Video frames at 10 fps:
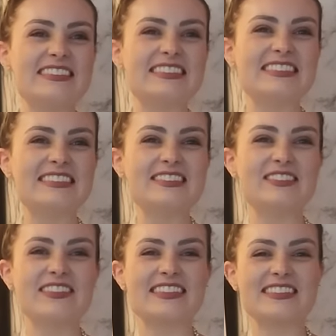Yeah, it's
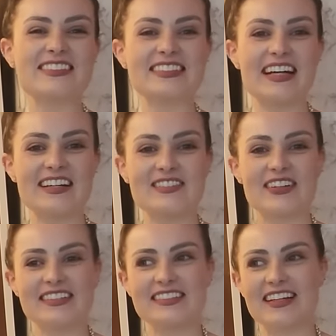Ooh, great. It's so
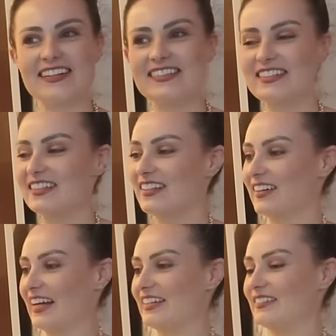satisfying to touch.
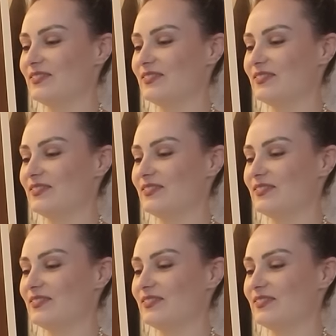Mm-hmm.